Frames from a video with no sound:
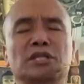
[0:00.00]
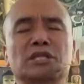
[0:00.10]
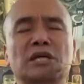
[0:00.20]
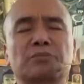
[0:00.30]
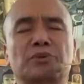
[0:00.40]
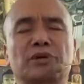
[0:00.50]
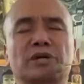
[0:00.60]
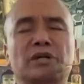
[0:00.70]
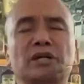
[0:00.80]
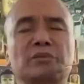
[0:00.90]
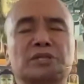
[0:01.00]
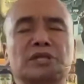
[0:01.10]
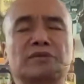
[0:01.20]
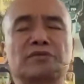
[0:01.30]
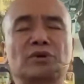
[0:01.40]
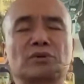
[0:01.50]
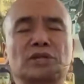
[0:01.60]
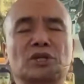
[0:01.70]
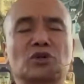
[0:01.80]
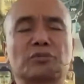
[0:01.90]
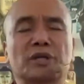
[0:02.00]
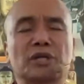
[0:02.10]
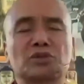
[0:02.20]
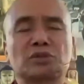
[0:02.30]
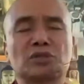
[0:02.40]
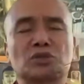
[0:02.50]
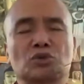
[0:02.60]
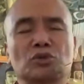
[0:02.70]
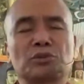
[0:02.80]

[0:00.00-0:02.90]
This pride and happiness invoke their compassionate,